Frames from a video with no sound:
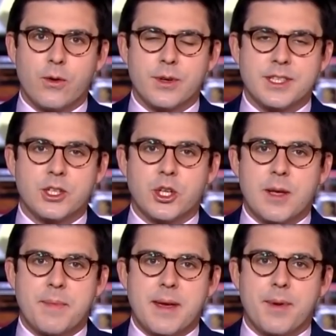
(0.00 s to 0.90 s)
or is it should
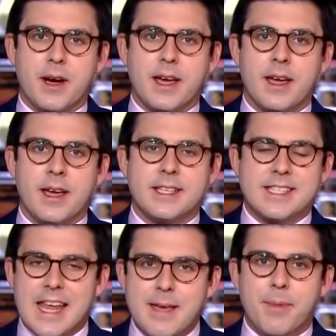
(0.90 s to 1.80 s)
it be by
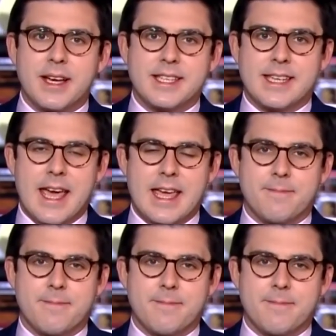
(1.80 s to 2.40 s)
state by state?